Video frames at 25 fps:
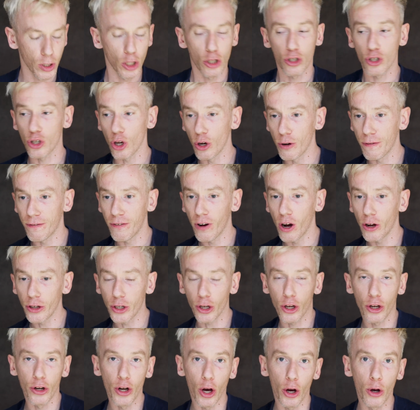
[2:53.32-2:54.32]
So far,
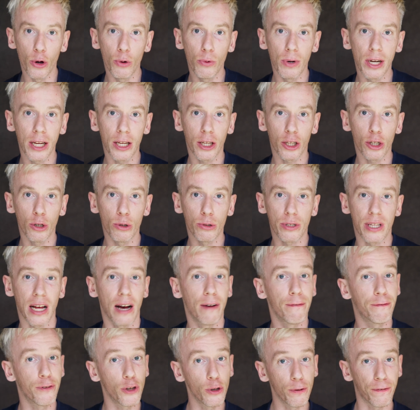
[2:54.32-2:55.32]
you can only use
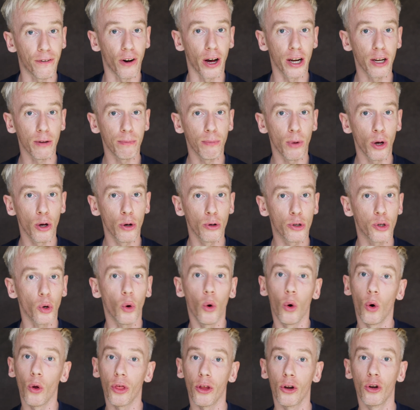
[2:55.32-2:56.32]
that viewfinder mode
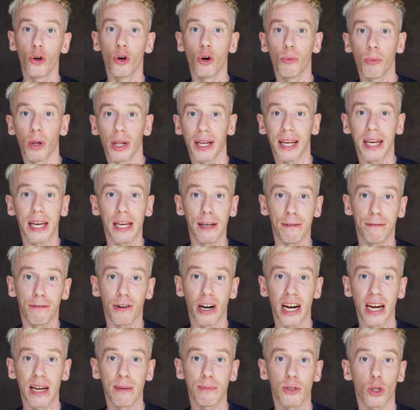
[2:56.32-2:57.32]
or the normal
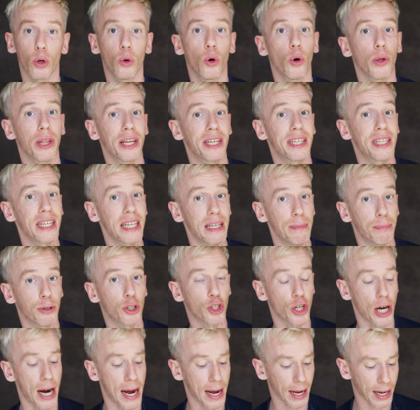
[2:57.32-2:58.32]
keyframes or the deep
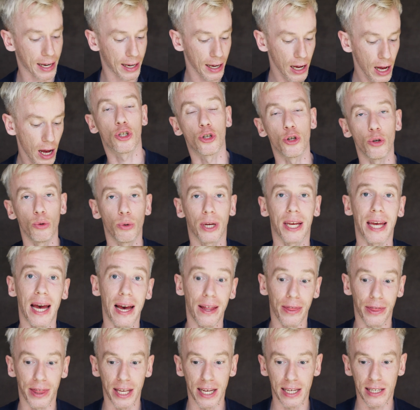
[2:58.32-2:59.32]
track to
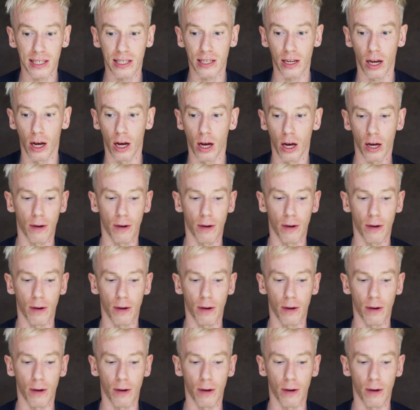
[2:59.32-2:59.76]
get this